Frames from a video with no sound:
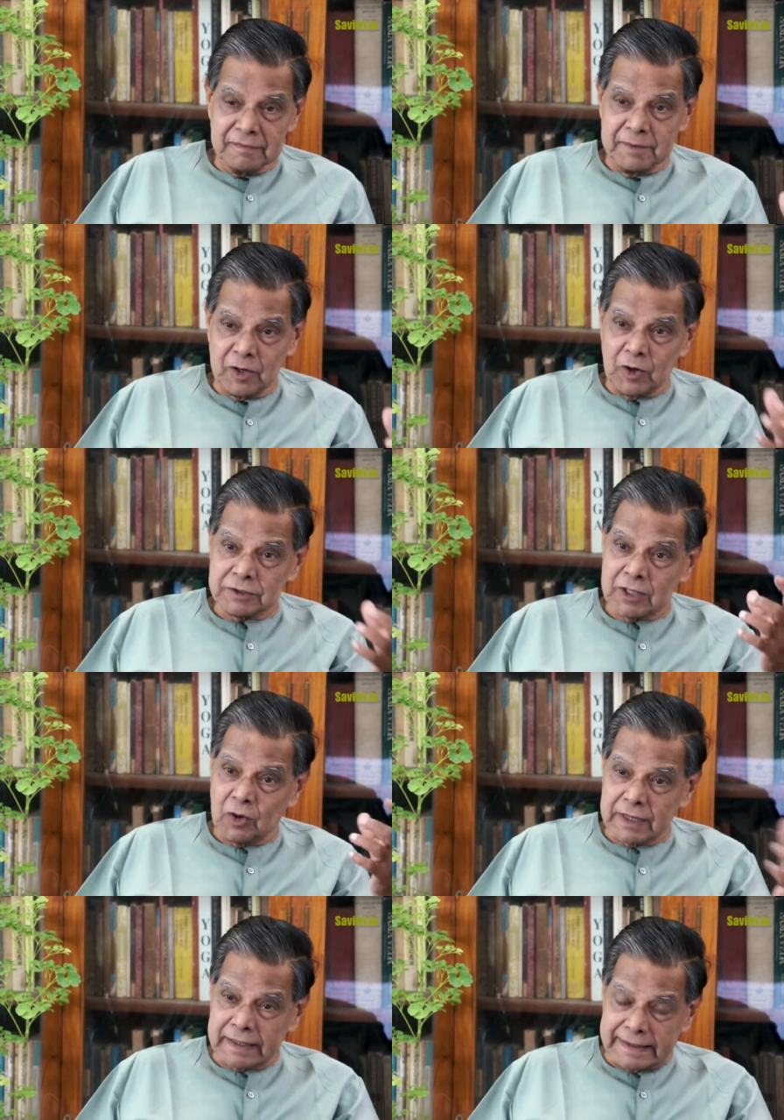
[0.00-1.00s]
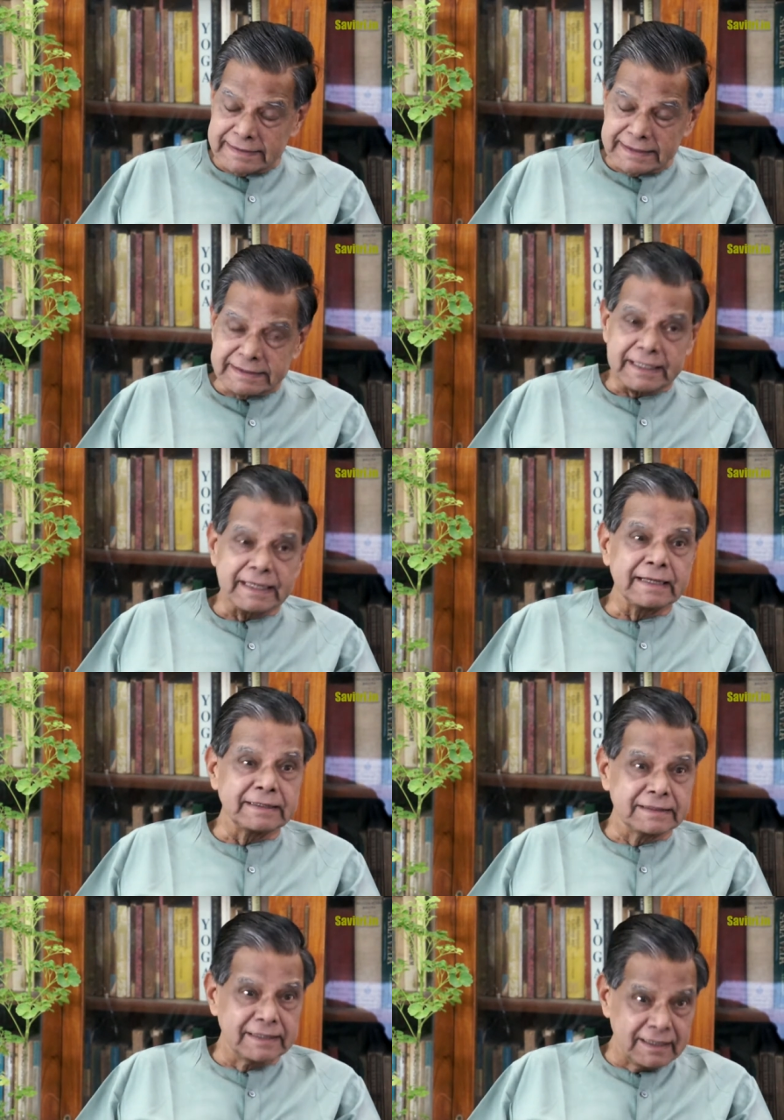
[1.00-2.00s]
because now that necessity
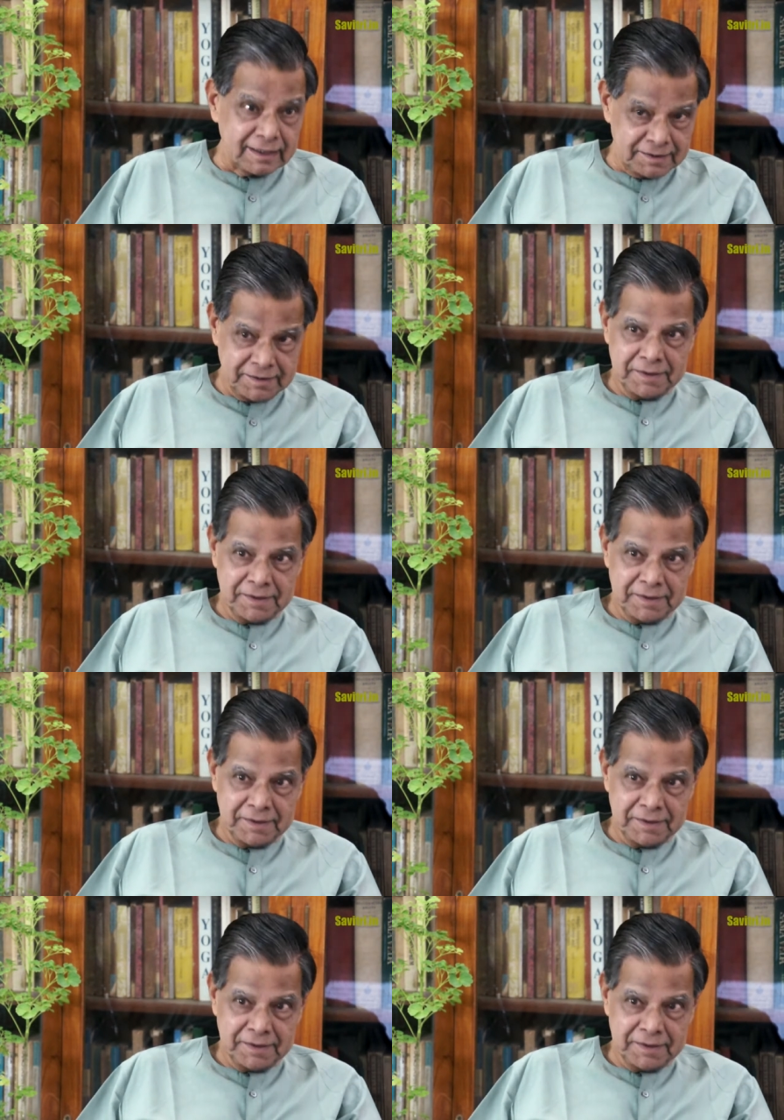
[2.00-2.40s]
is there.